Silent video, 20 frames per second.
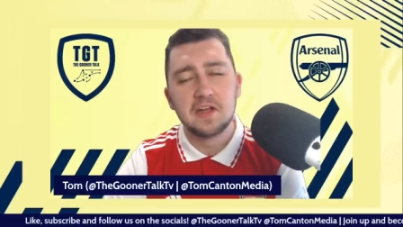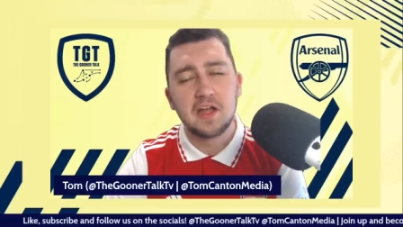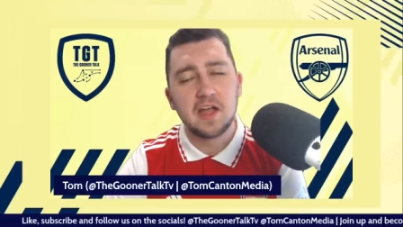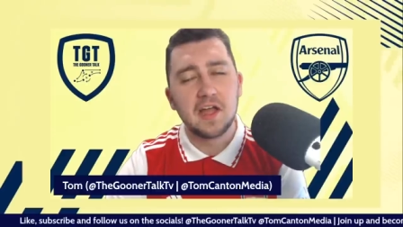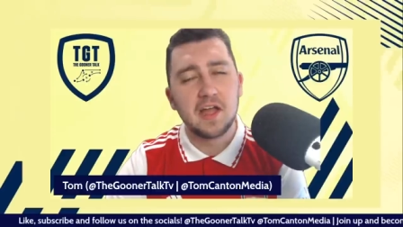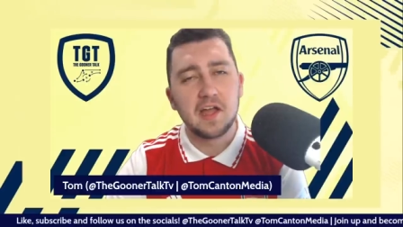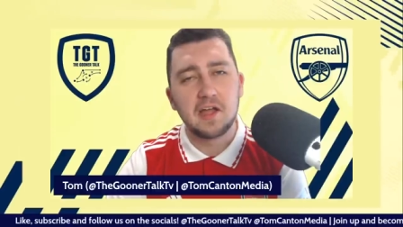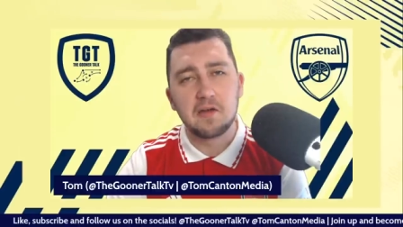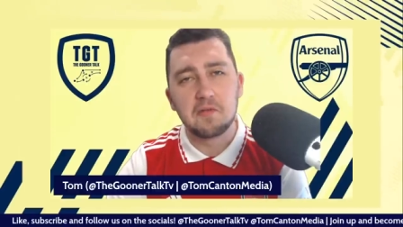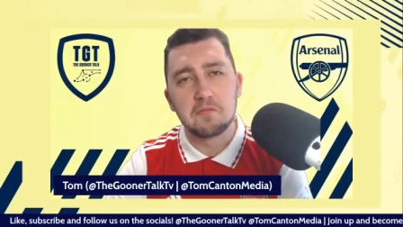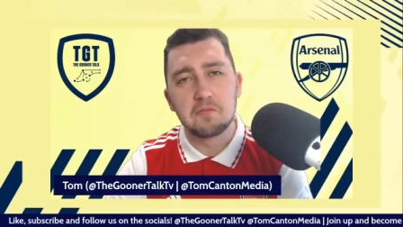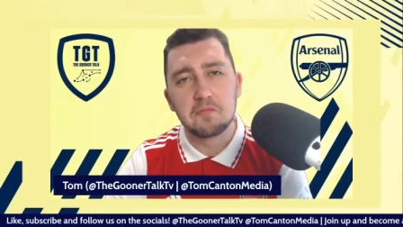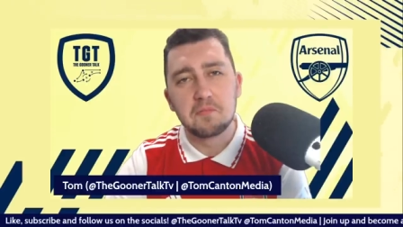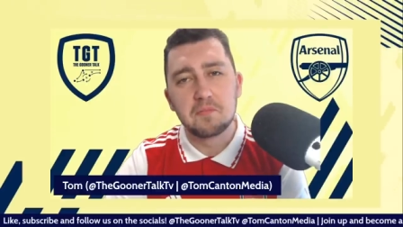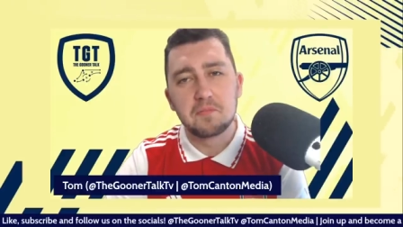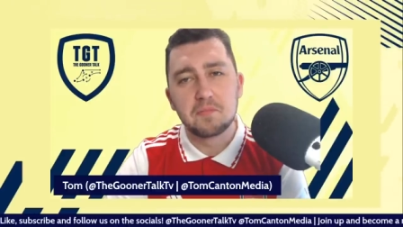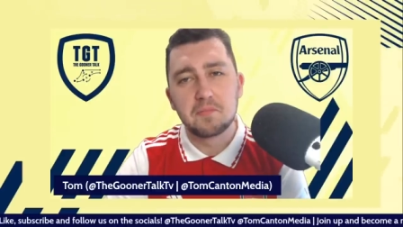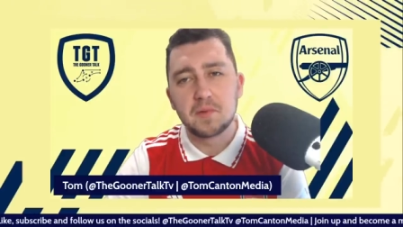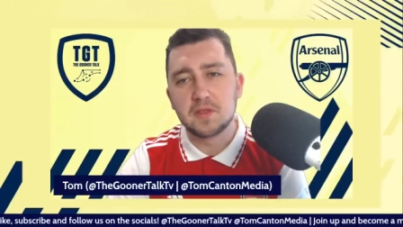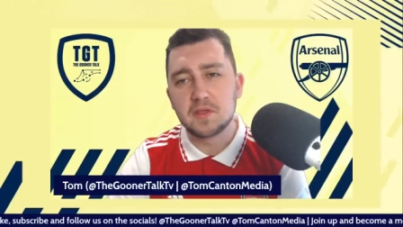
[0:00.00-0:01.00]
um,
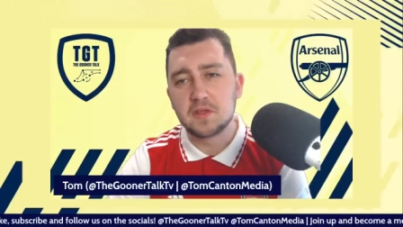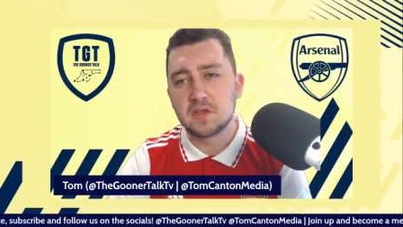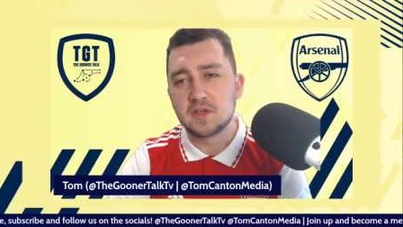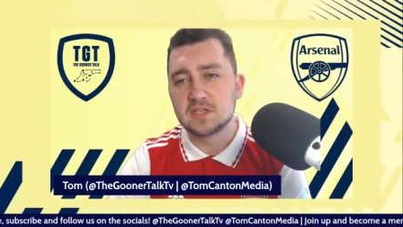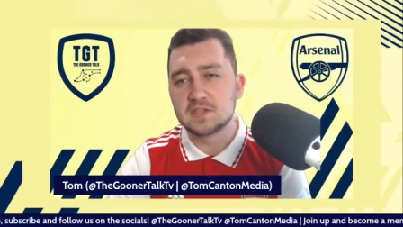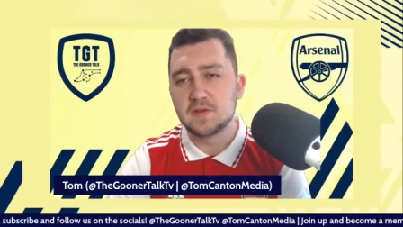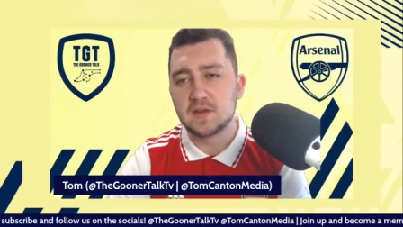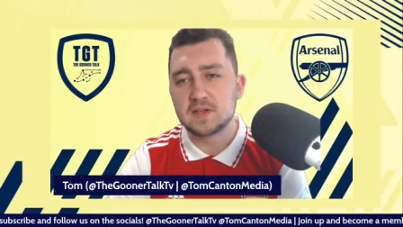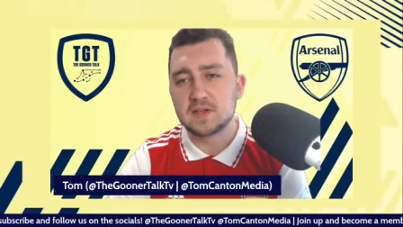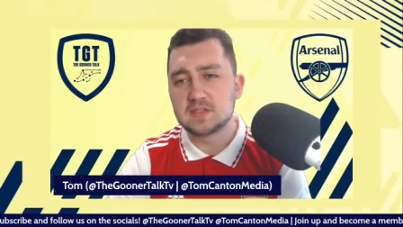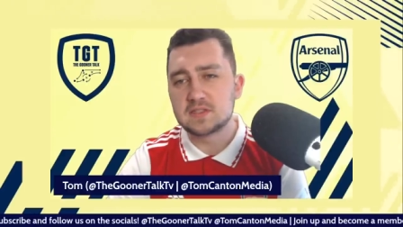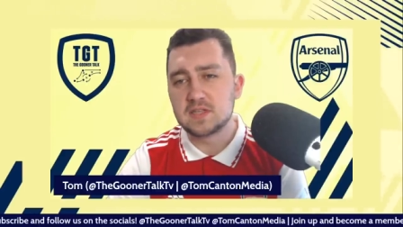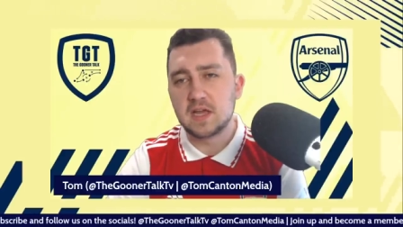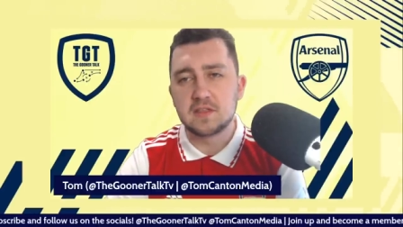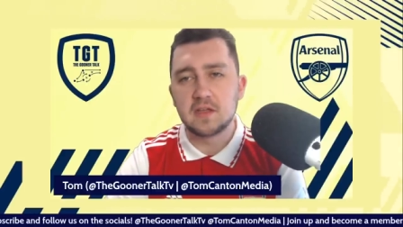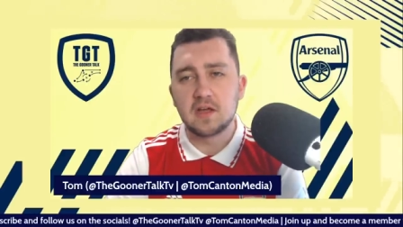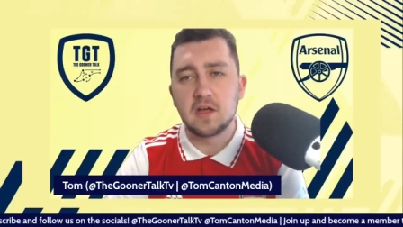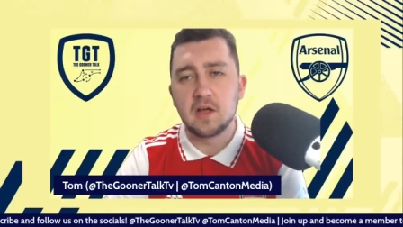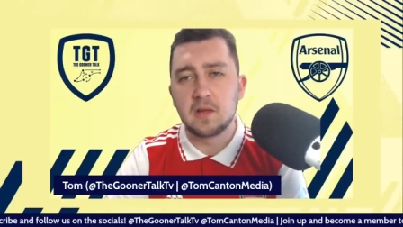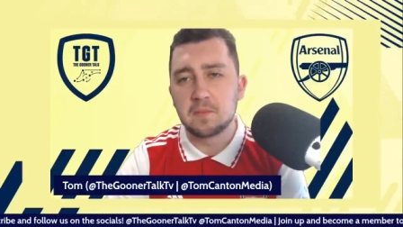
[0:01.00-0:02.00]
but you, it's fair to say
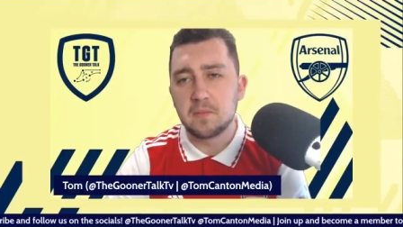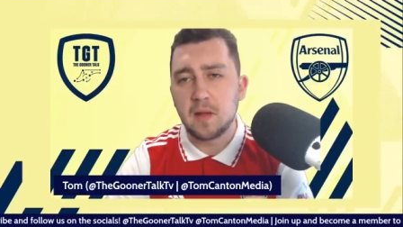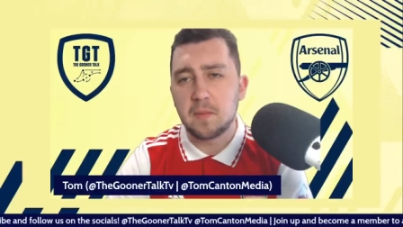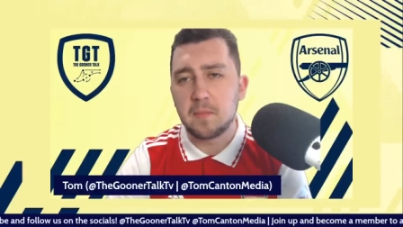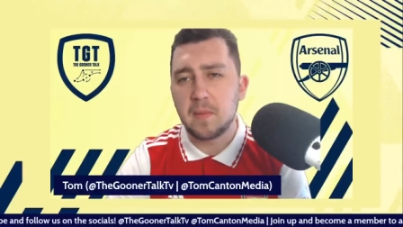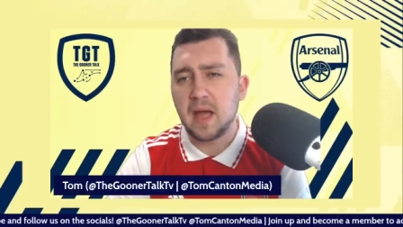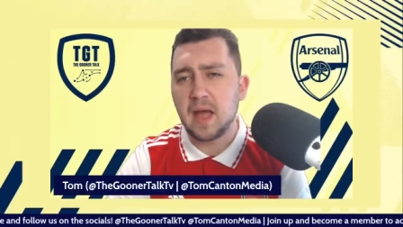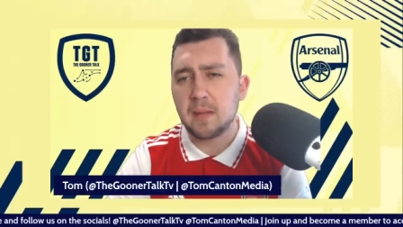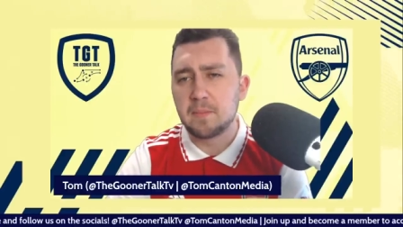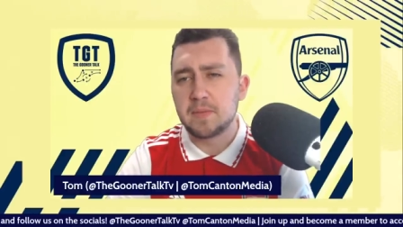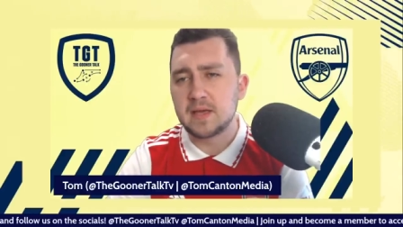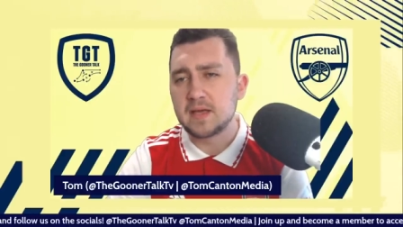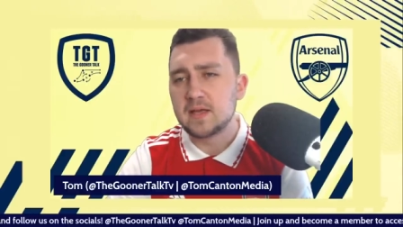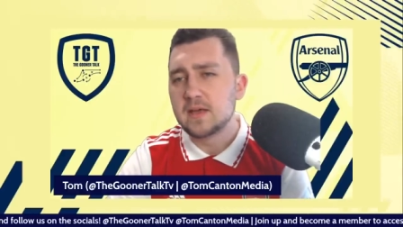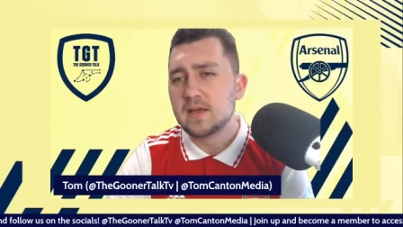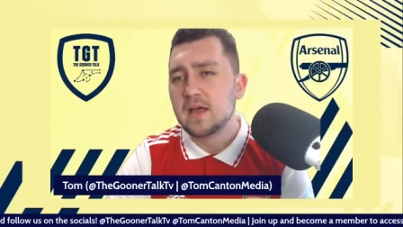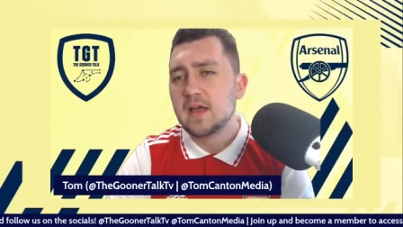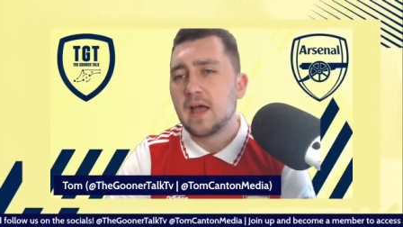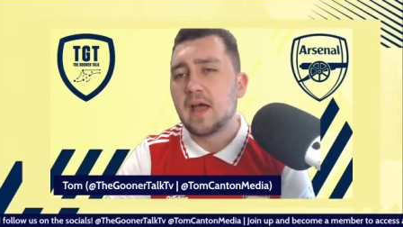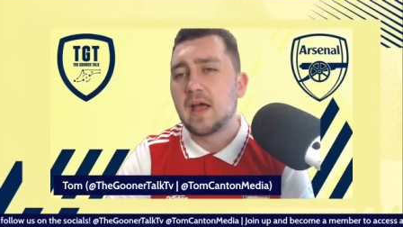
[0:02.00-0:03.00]
that I'm I'm happy.
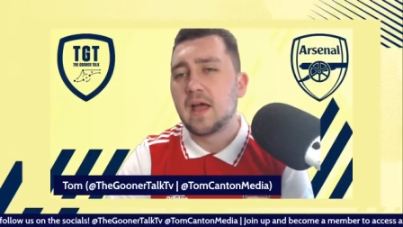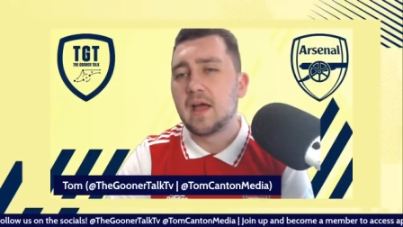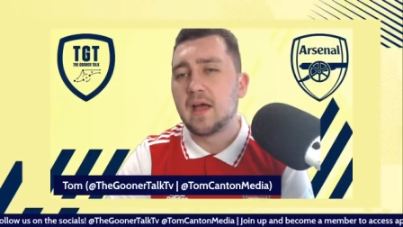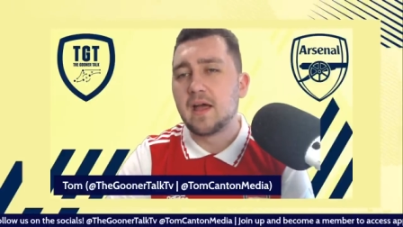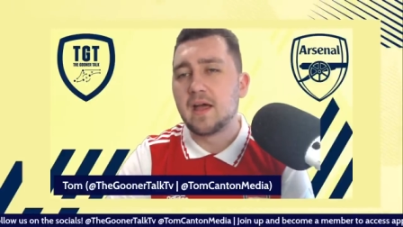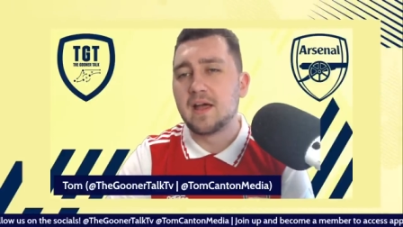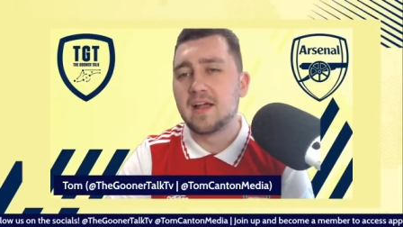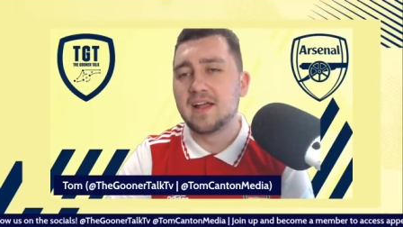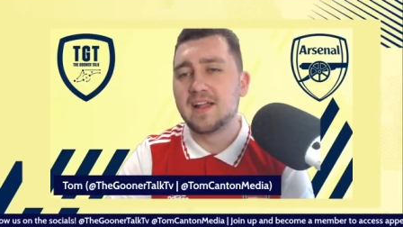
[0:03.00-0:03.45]
Uh,